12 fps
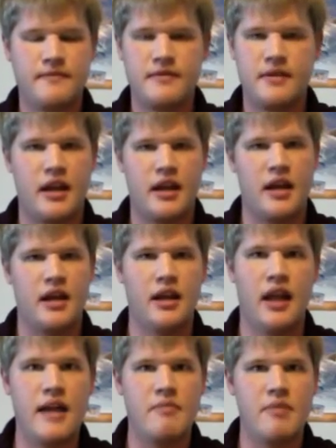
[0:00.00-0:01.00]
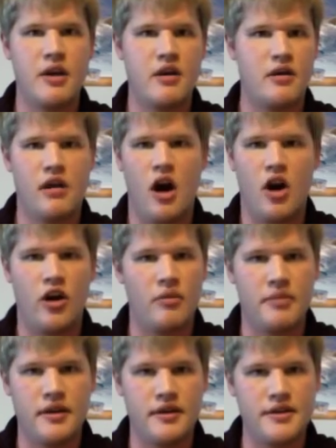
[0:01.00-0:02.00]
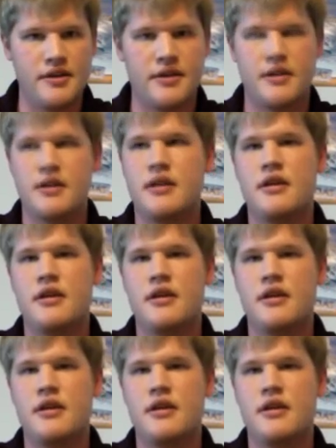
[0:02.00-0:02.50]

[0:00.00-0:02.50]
like a light beer, a lager, a pilsner,